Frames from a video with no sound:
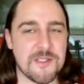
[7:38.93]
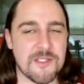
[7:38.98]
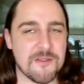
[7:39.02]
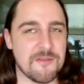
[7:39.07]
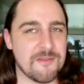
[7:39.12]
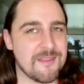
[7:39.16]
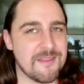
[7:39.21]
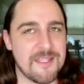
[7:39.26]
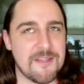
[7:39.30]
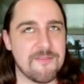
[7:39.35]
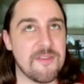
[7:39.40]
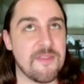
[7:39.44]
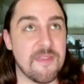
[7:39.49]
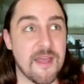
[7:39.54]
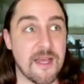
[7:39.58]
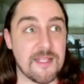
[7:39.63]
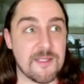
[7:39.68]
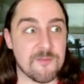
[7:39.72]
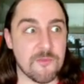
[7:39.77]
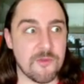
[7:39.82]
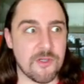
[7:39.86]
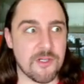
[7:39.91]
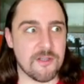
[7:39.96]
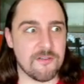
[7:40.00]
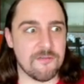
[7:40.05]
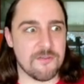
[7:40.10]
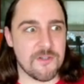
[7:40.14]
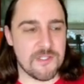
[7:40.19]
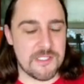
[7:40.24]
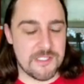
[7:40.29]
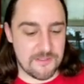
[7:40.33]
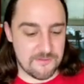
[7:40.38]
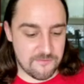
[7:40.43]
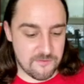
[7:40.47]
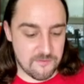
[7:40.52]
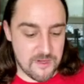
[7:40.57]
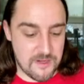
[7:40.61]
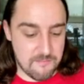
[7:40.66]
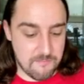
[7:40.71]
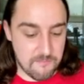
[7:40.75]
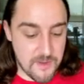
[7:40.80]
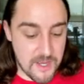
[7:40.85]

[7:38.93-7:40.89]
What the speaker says: So even that's more confusing for me.